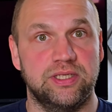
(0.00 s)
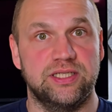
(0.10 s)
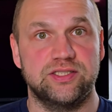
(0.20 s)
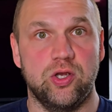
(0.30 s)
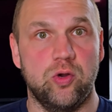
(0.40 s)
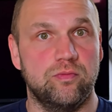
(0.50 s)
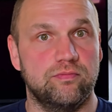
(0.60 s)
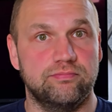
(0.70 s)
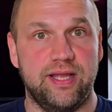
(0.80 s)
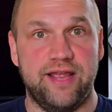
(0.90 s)
So
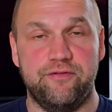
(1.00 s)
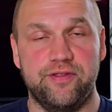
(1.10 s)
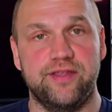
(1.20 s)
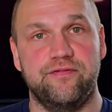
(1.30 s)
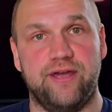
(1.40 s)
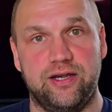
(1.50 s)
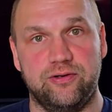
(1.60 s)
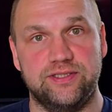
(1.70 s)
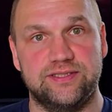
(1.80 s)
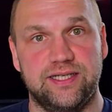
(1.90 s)
everything's fine on
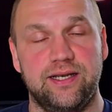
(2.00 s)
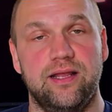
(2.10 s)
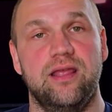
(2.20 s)
this side.